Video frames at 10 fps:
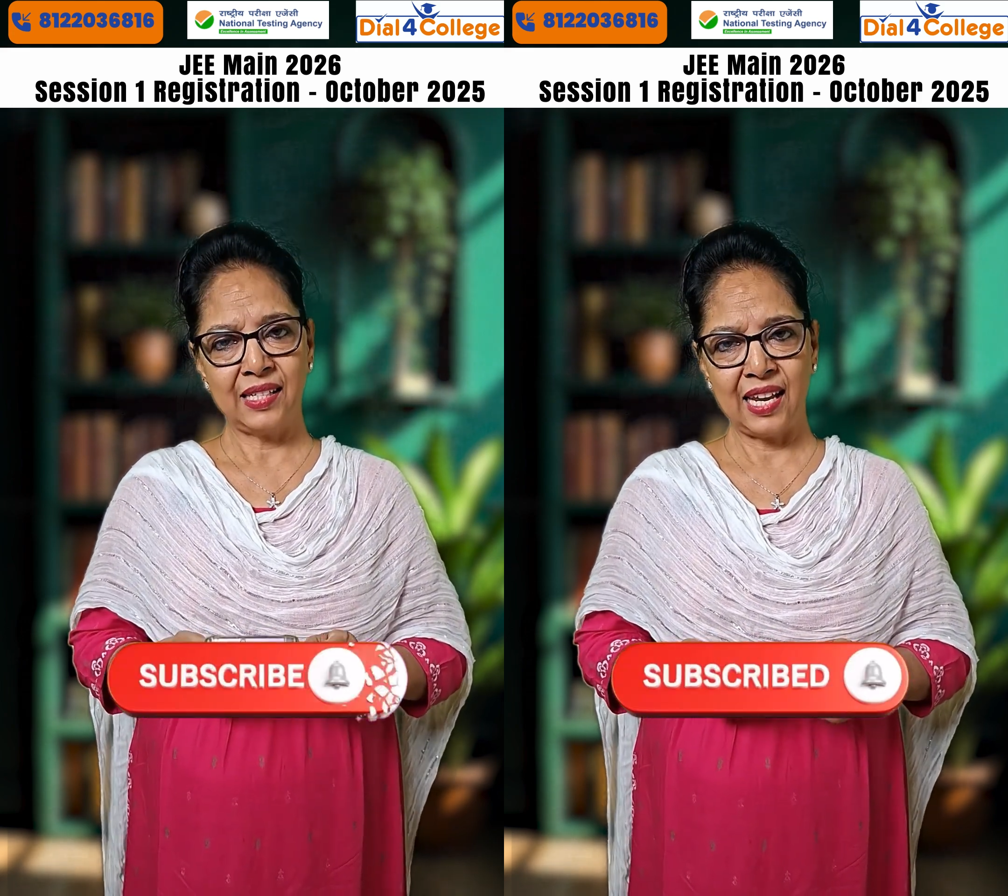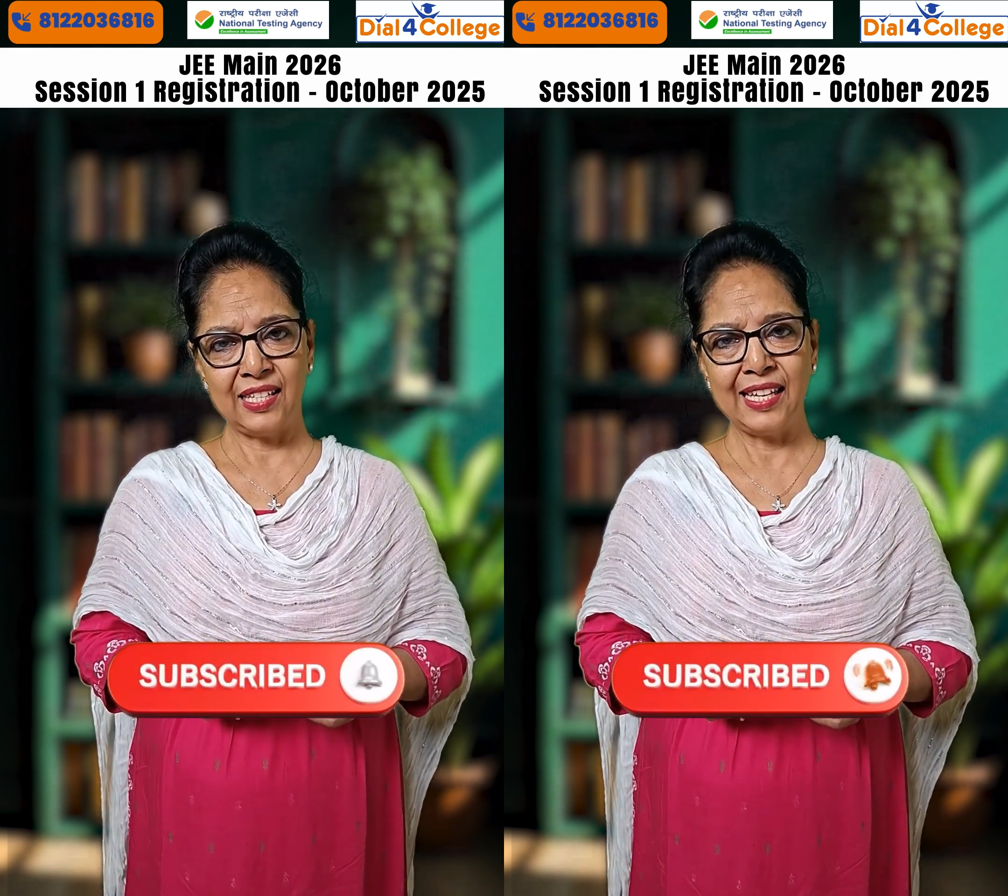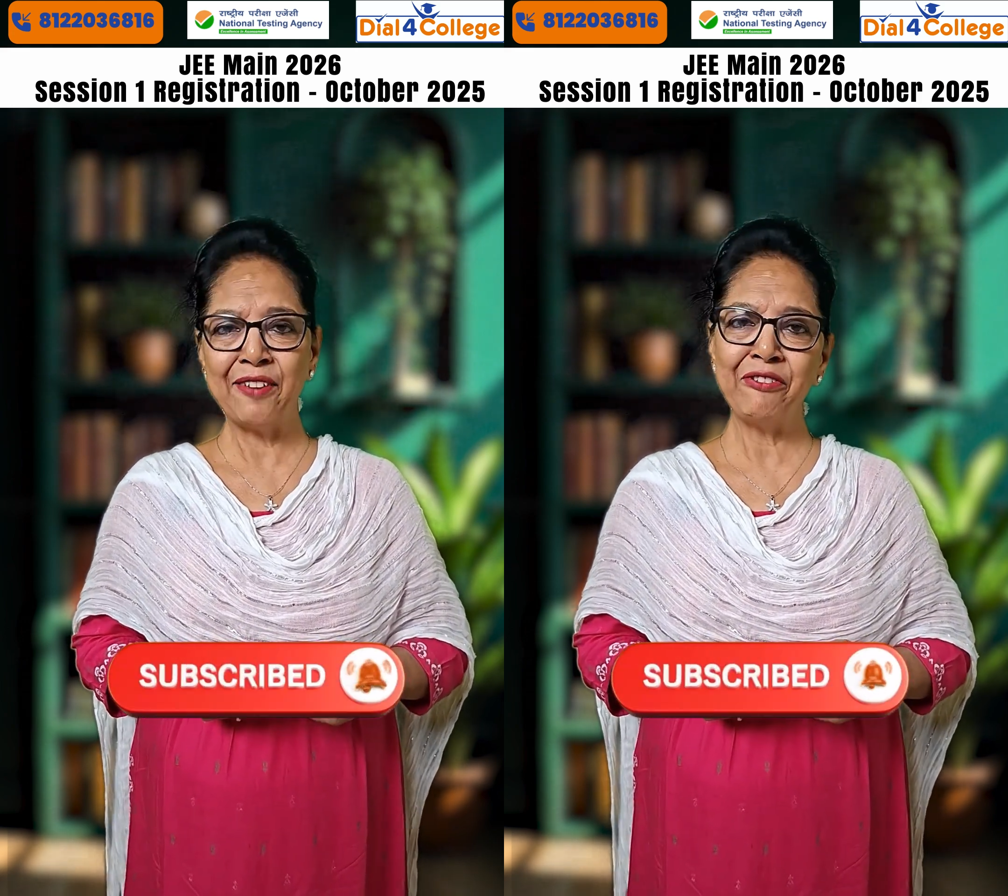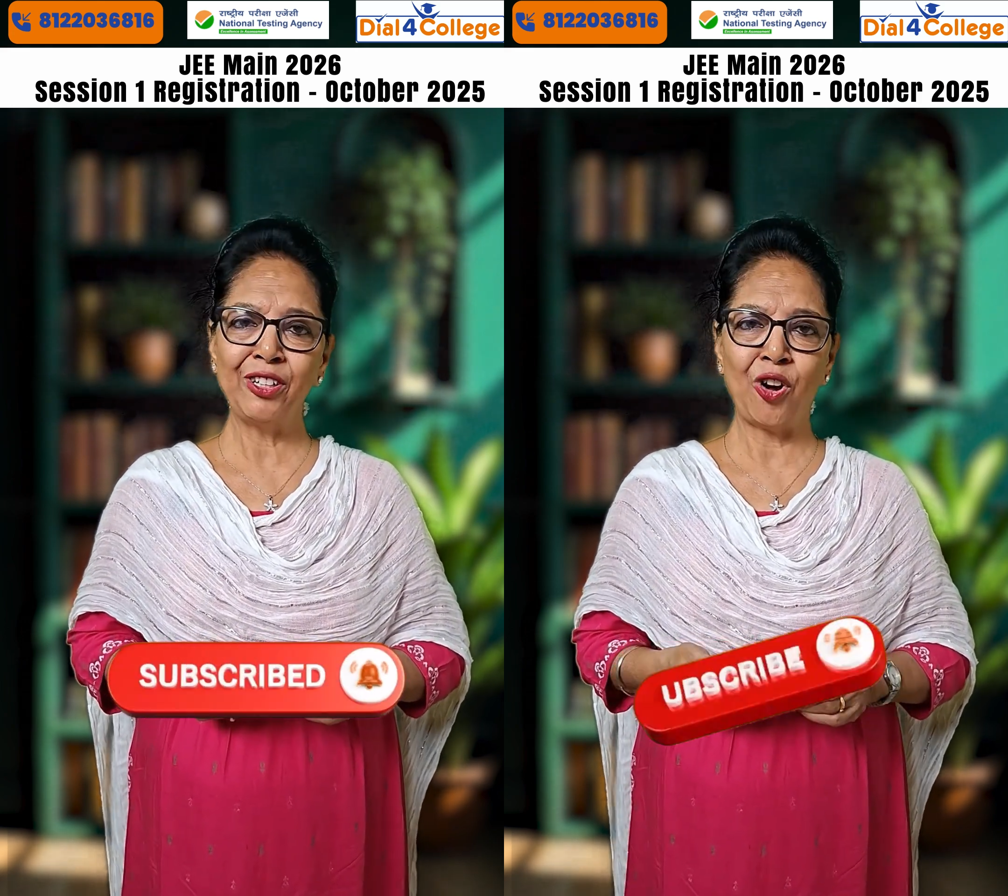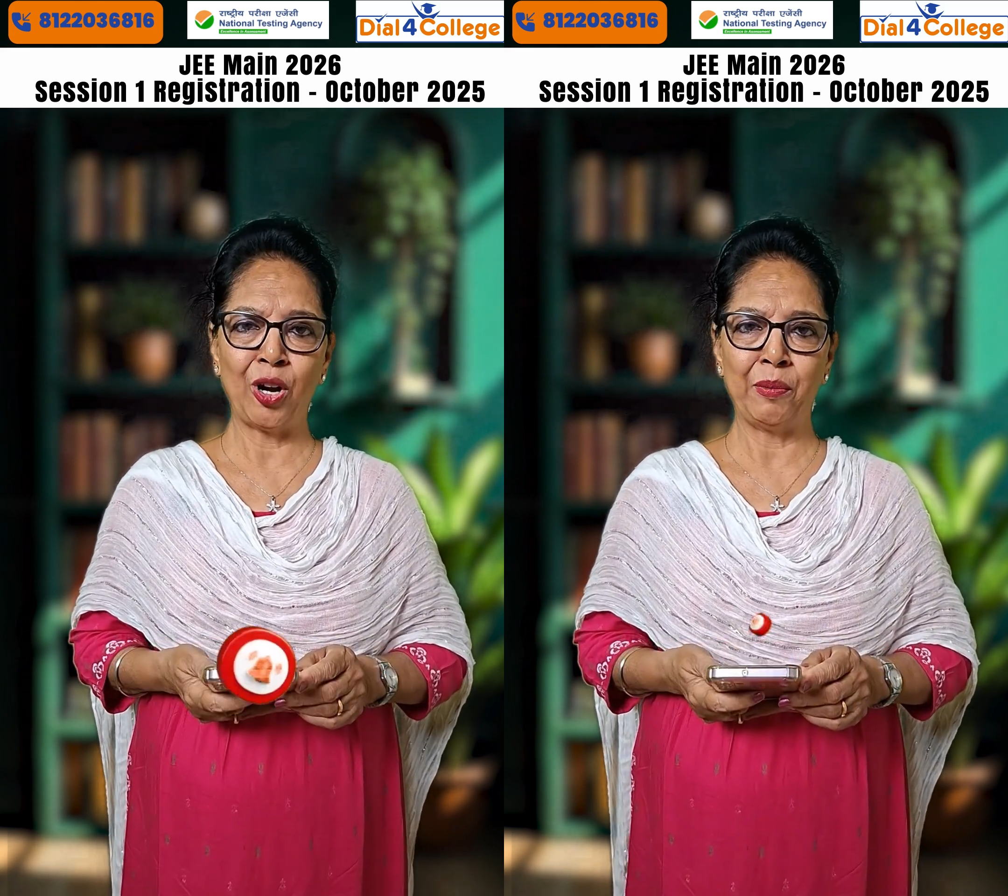stay safe
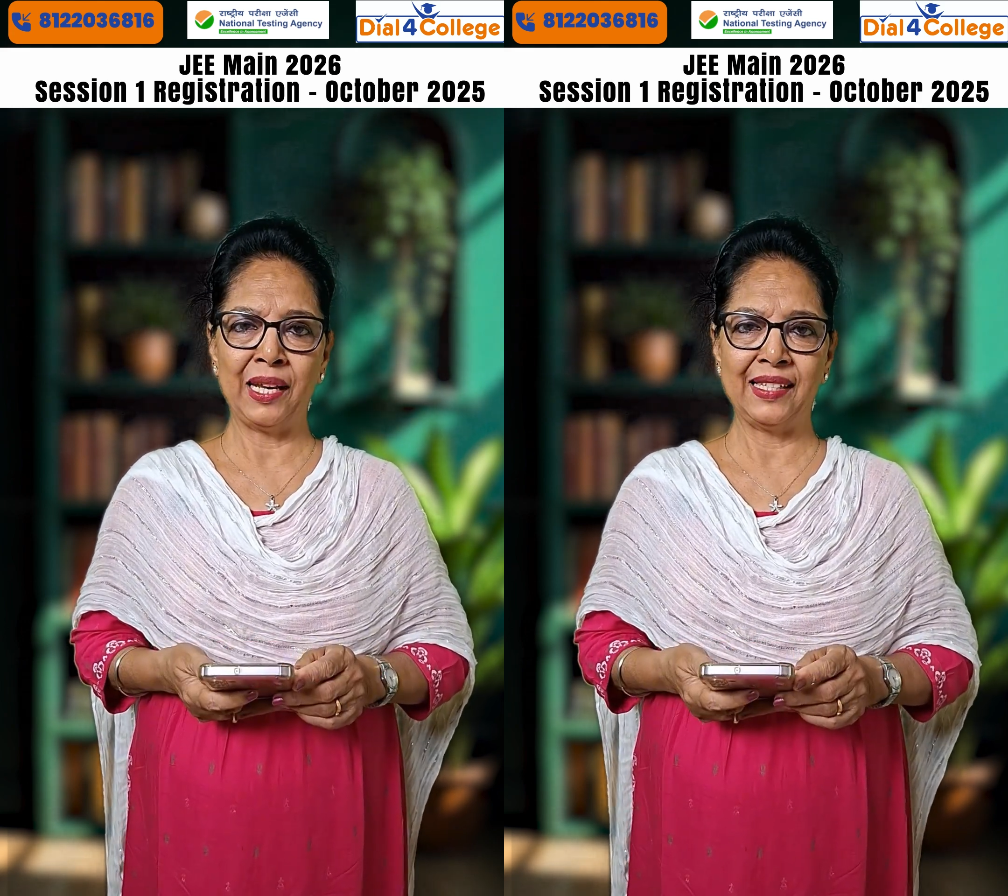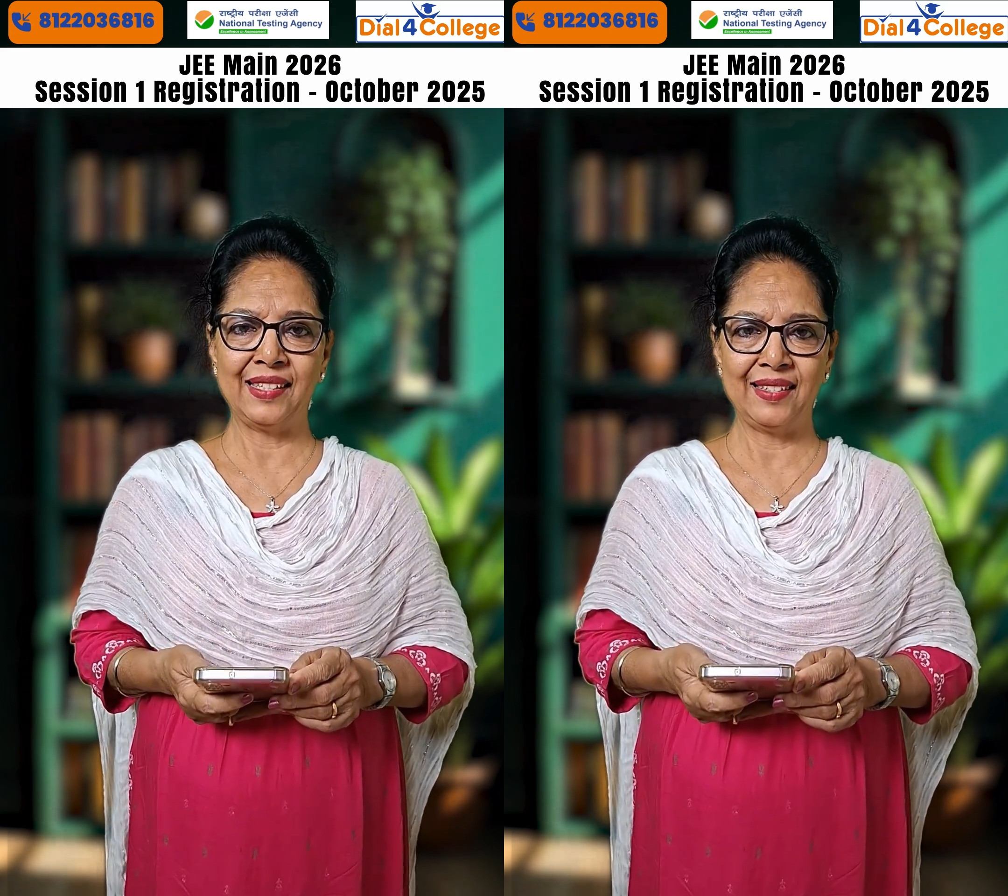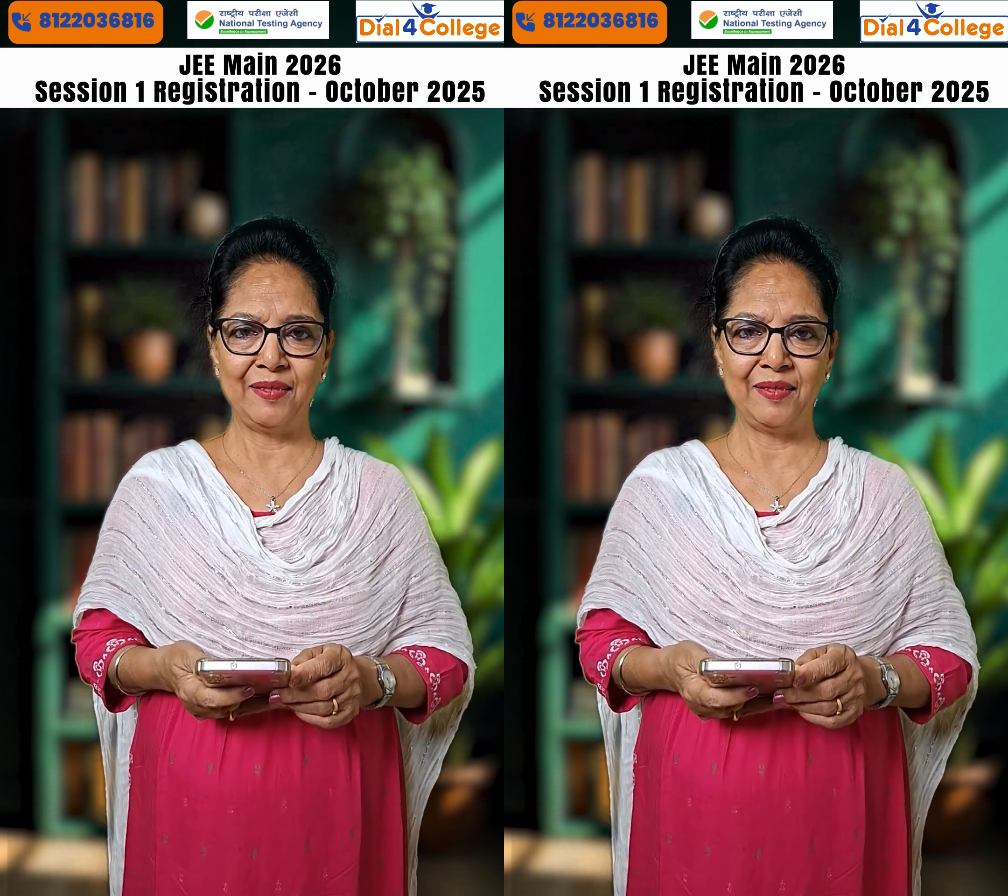and God bless.